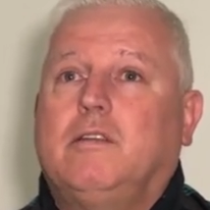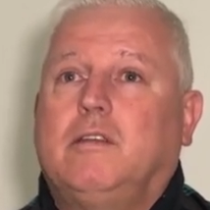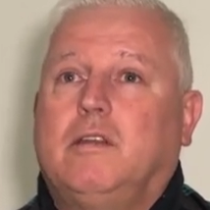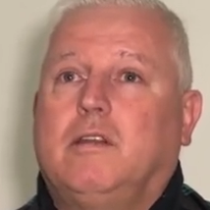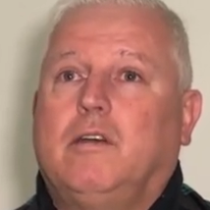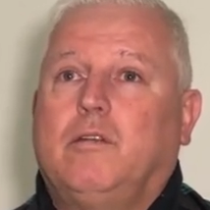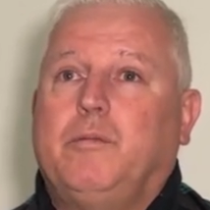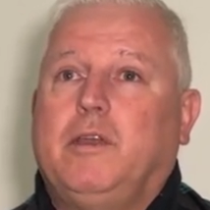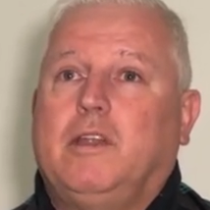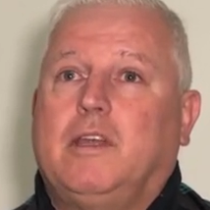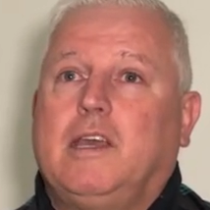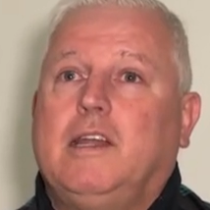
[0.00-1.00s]
You know what I mean?
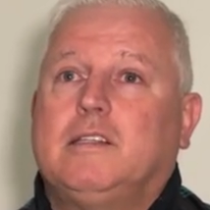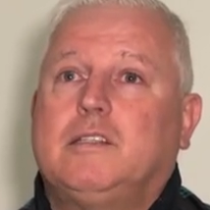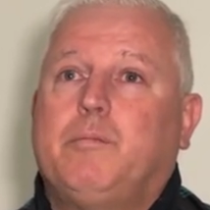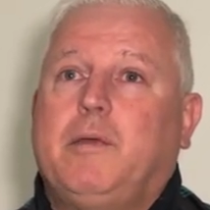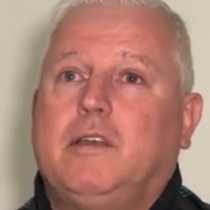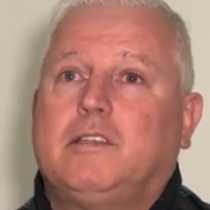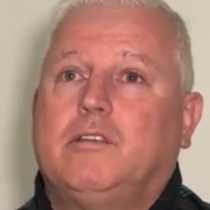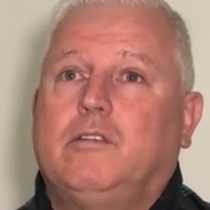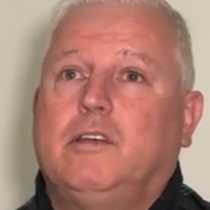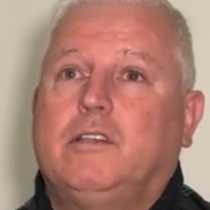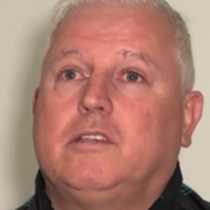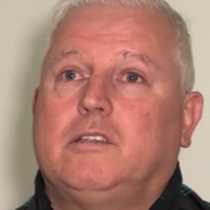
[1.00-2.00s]
Against the best
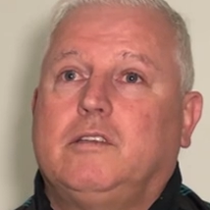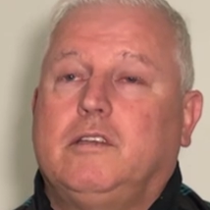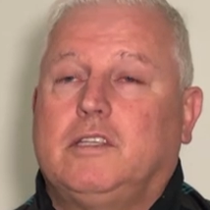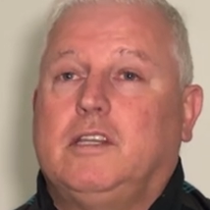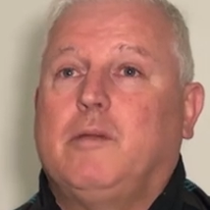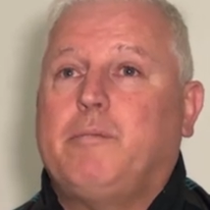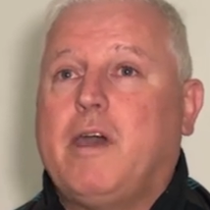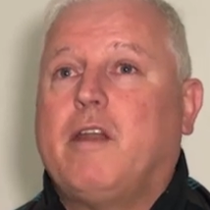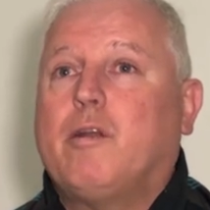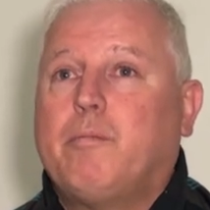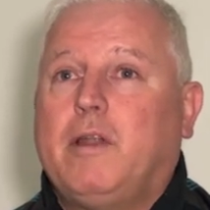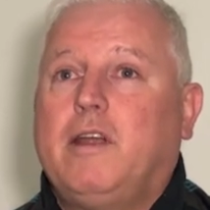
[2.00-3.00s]
sides, you see the
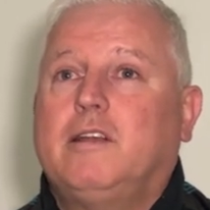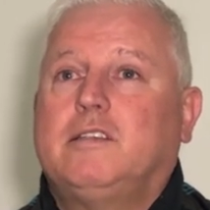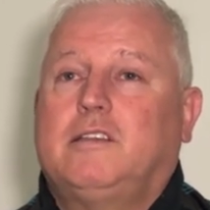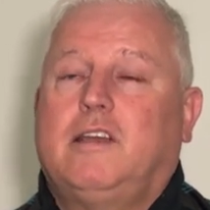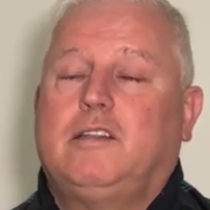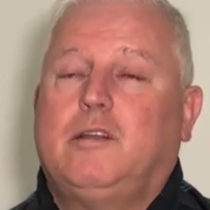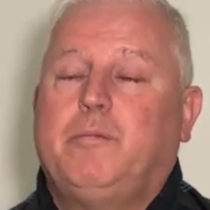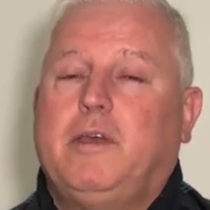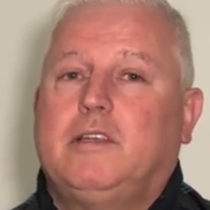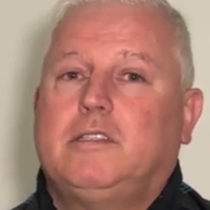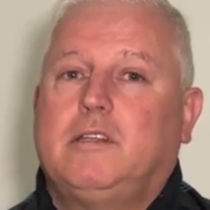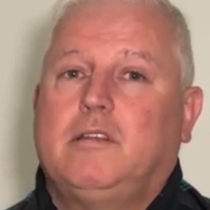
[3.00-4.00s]
better players at their
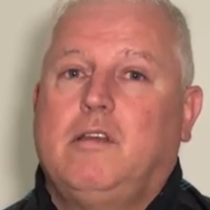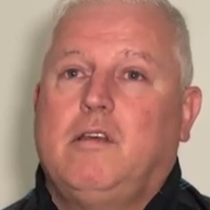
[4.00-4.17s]
best.